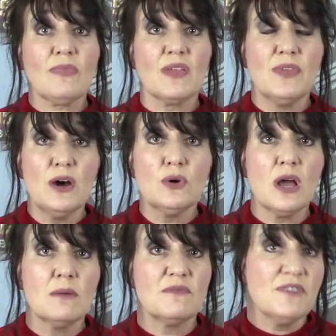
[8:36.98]
They'll
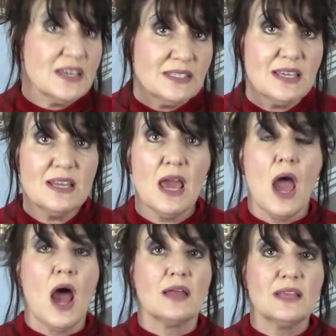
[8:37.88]
come fix it
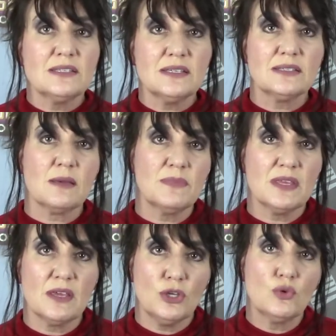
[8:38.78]
unless it's something
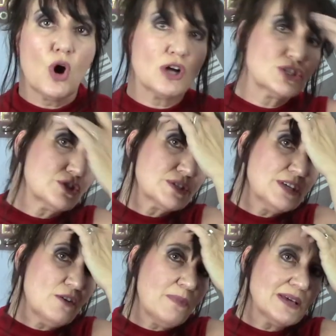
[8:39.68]
that you caused
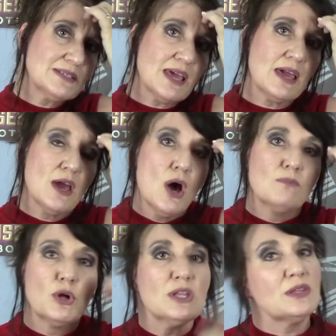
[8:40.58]
yourself by, say,
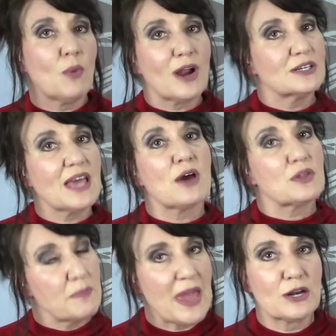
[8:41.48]
pulling the wires out of
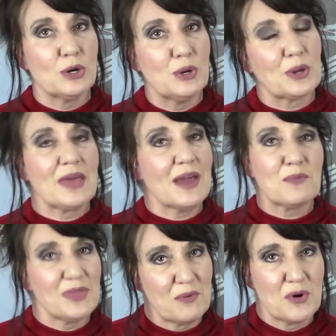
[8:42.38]
the panel. Okay, that
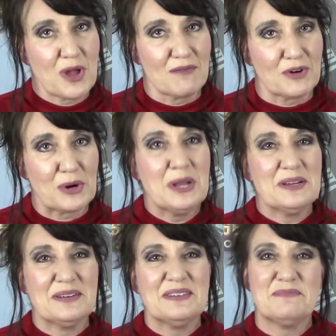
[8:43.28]
way they won't cover.
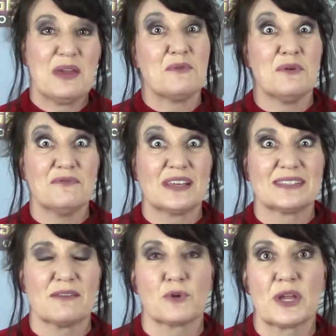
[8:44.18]
They won't fix
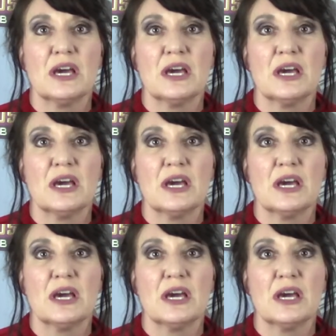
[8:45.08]
that for you.